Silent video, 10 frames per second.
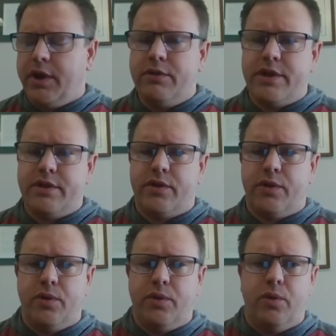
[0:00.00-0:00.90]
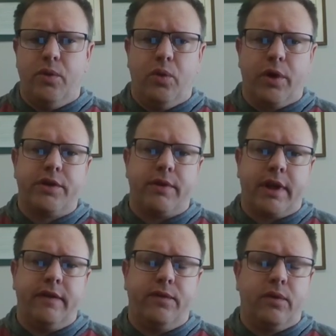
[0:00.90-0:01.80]
Coaches who work
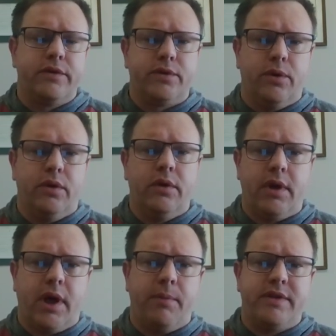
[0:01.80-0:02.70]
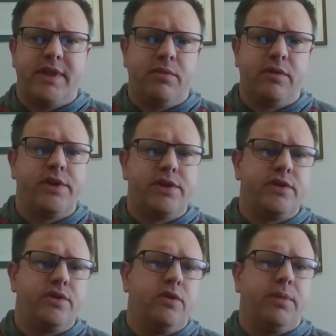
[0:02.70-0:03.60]
directly for a school, the same
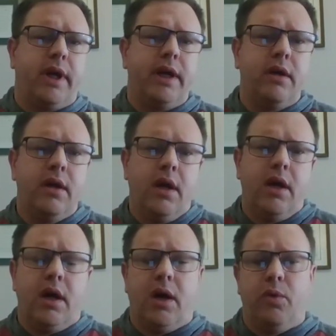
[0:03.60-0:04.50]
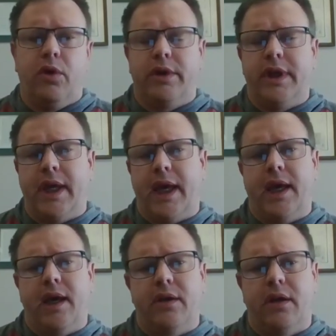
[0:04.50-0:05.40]
provisions do apply. We're looking
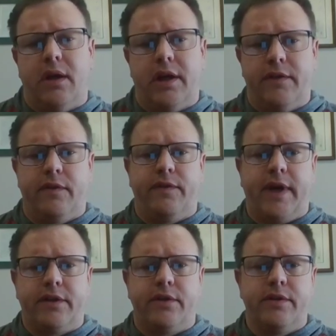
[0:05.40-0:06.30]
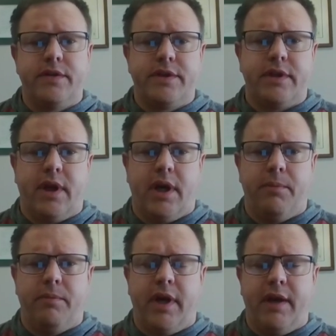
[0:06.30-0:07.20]
at a lot of different factors.
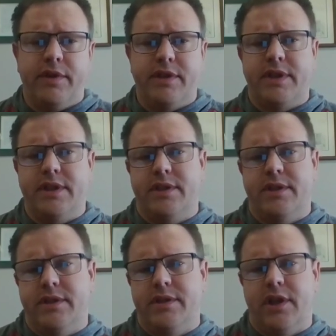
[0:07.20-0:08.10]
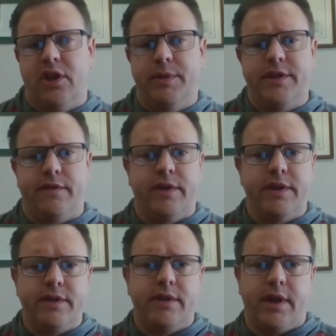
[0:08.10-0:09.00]
Every season is a little bit
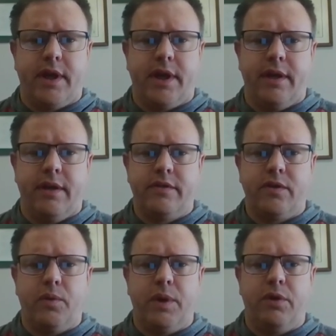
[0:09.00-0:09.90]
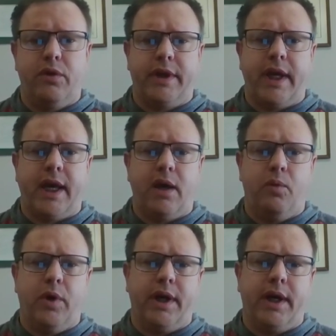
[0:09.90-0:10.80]
different. So we would look
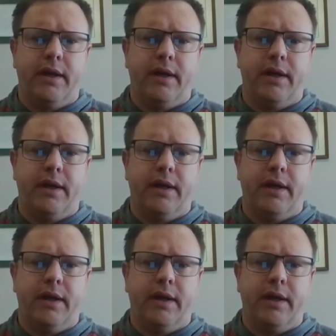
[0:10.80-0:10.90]
at what